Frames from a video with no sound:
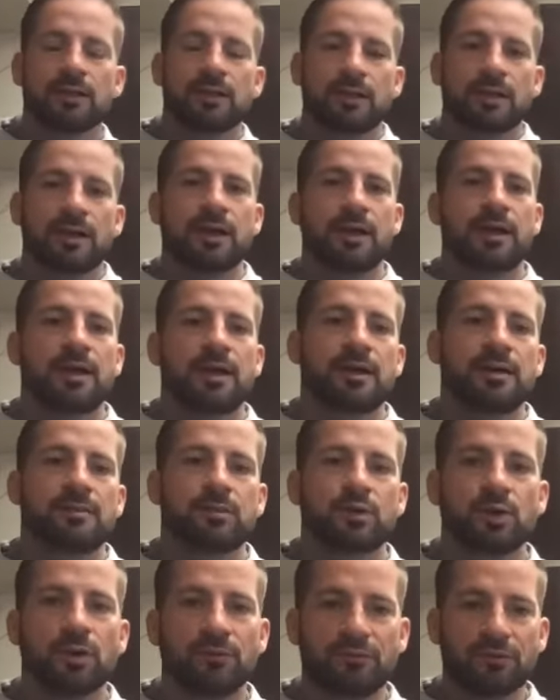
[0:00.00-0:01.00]
um,
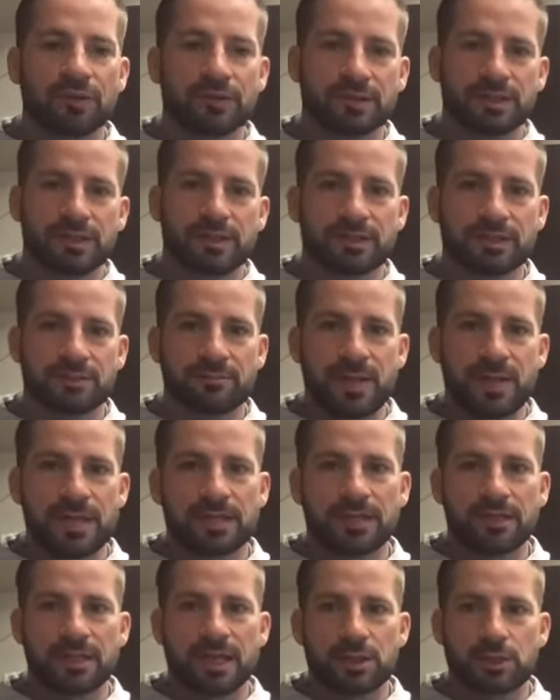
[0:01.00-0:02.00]
conferences and
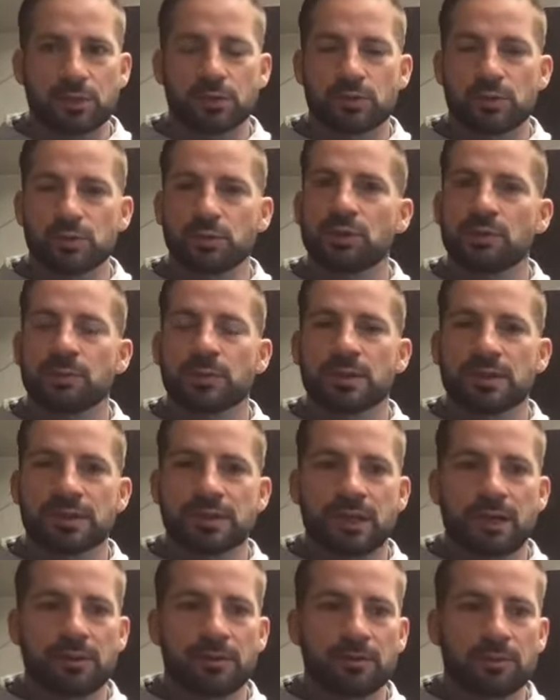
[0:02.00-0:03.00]
making national tournaments.
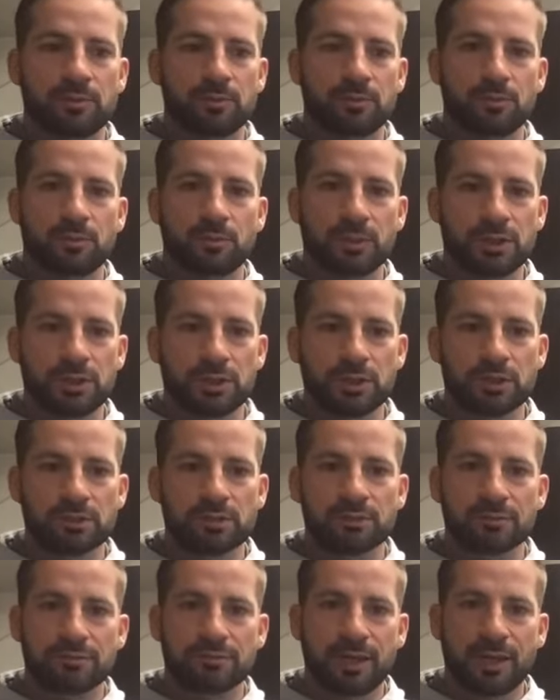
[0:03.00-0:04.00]
So we
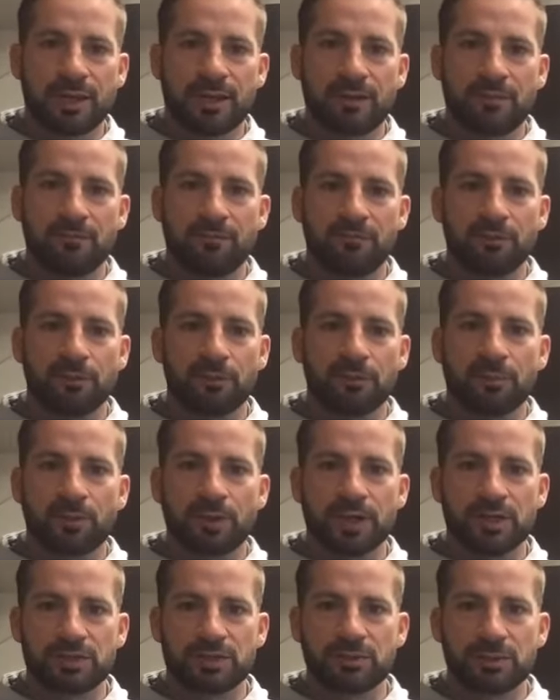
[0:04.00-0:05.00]
shouldn't um, feel the
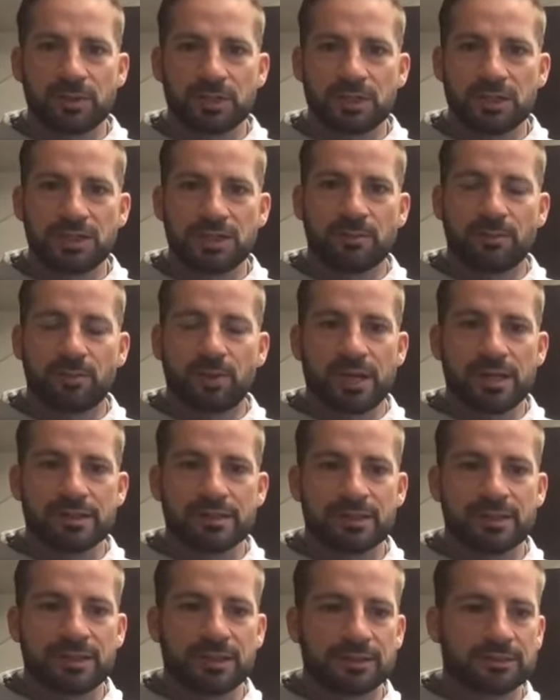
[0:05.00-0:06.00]
pressure. We should
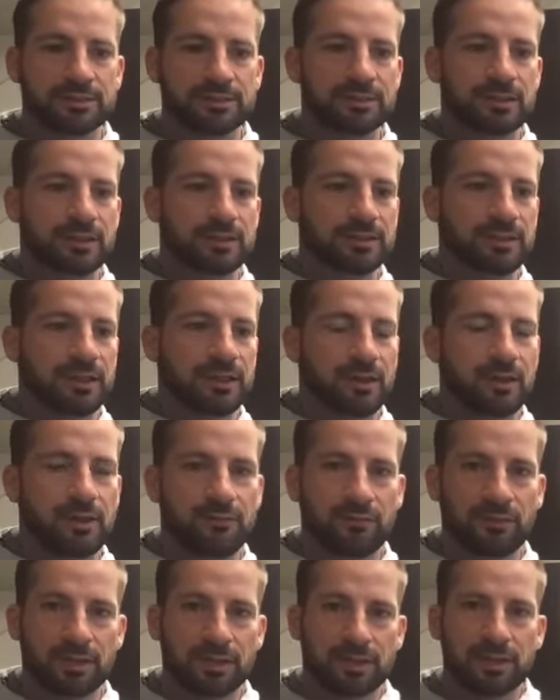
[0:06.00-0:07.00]
embrace it and, and, and
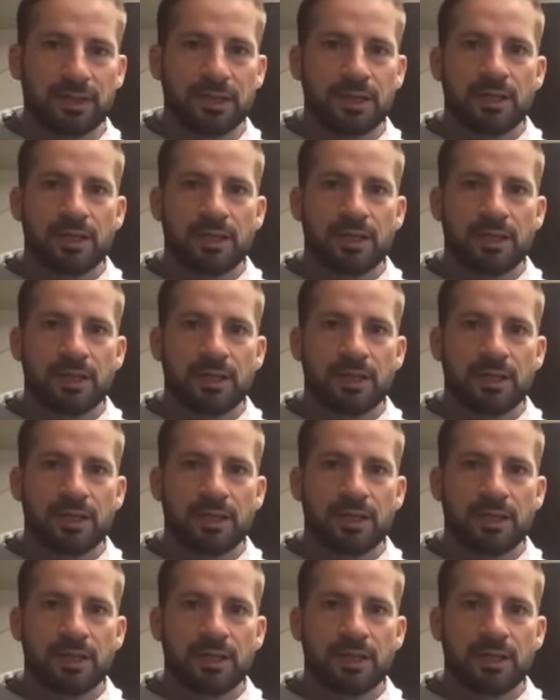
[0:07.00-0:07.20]
hopefully,